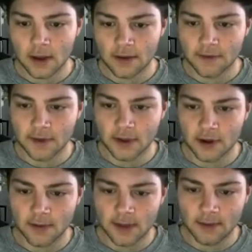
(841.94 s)
really
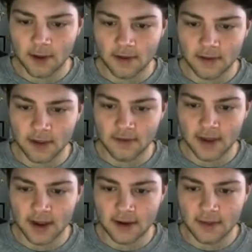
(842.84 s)
hope that ball is
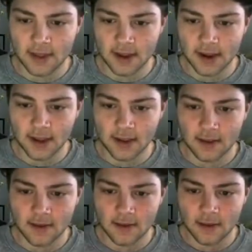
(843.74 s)
leaving. I don't think it
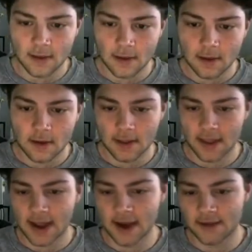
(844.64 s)
is.
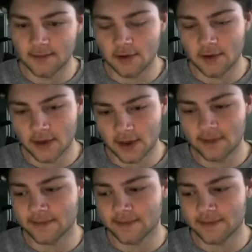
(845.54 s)
That is bullshit.